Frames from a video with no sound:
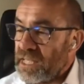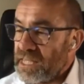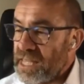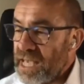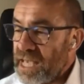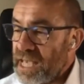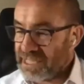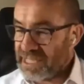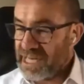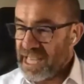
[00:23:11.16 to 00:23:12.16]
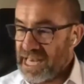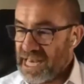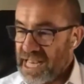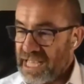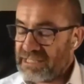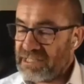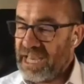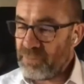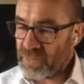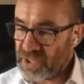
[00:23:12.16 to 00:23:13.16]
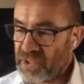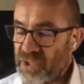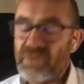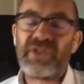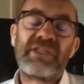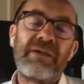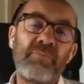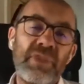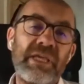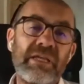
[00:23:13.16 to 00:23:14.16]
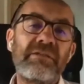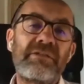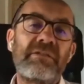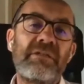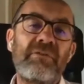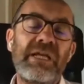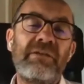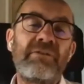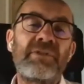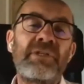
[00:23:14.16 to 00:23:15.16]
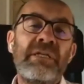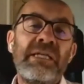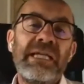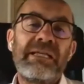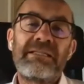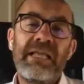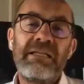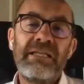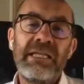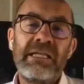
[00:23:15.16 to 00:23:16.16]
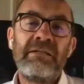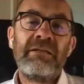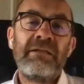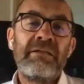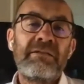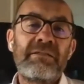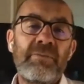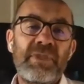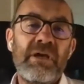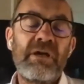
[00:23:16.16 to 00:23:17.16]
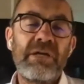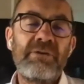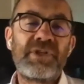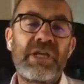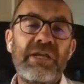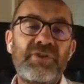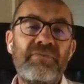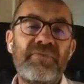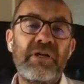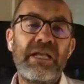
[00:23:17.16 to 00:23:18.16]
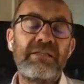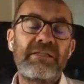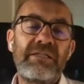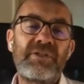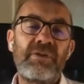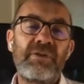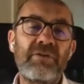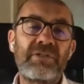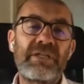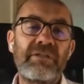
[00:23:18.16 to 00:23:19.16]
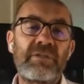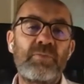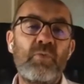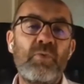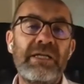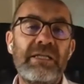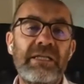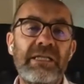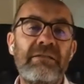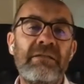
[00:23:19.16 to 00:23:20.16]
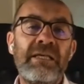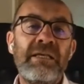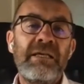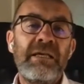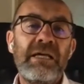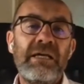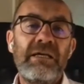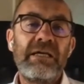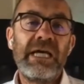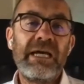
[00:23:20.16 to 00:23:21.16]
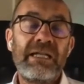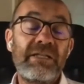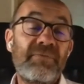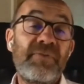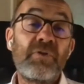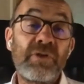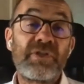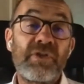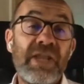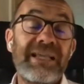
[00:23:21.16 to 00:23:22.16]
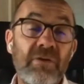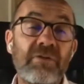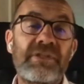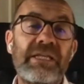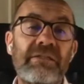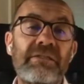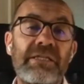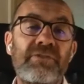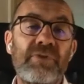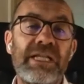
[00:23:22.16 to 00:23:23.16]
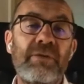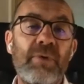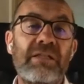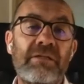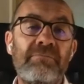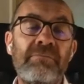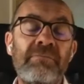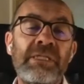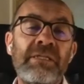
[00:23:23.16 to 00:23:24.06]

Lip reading: that's an attempt to do some things around extending some of the higher education finance into adult skills more widely, and a focus on adult skills is really welcome